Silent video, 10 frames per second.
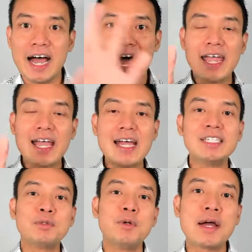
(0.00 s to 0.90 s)
Hi
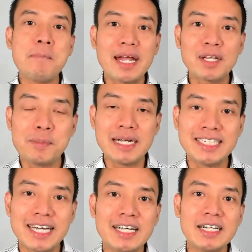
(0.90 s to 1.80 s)
guys, welcome back to my
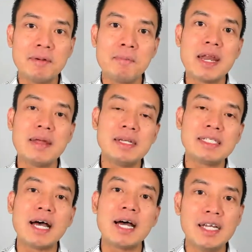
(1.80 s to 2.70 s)
channel. My name
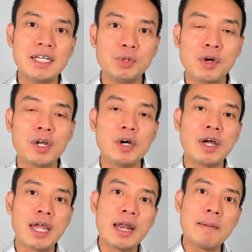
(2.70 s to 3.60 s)
is Ade Juwono
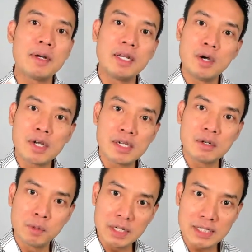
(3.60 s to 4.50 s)
and I'm a local
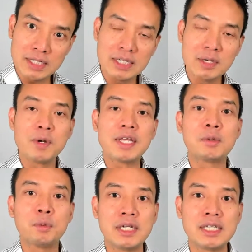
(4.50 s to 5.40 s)
realtor
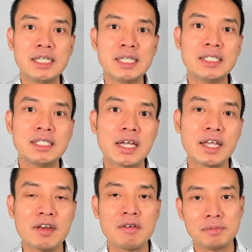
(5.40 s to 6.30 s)
with Realty
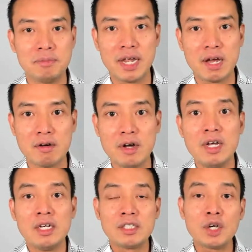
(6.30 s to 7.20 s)
Executives Brio.
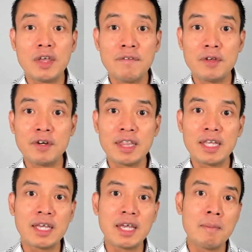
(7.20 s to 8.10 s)
So if you're
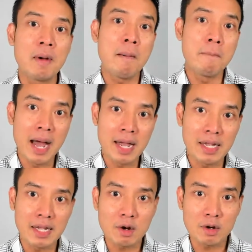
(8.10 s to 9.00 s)
thinking about
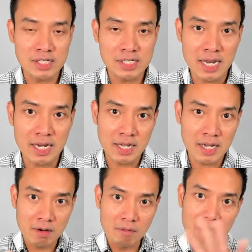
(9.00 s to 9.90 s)
buying or
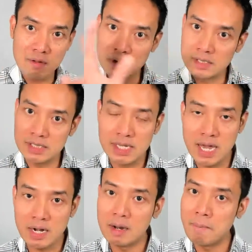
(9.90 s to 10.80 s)
selling around
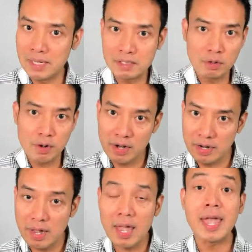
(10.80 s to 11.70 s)
Seattle
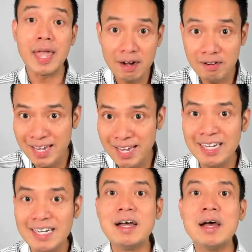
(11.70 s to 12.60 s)
metro
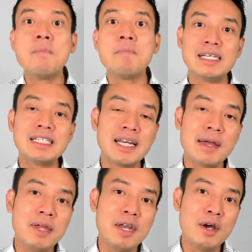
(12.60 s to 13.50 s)
area, please
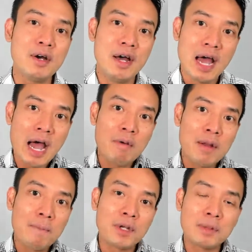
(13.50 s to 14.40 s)
let me know. I
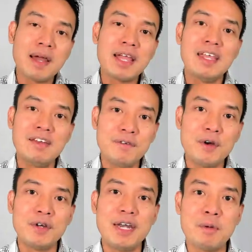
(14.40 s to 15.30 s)
will put my
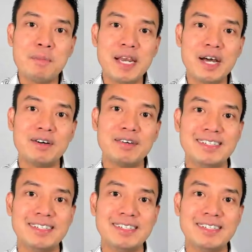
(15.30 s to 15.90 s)
info down below.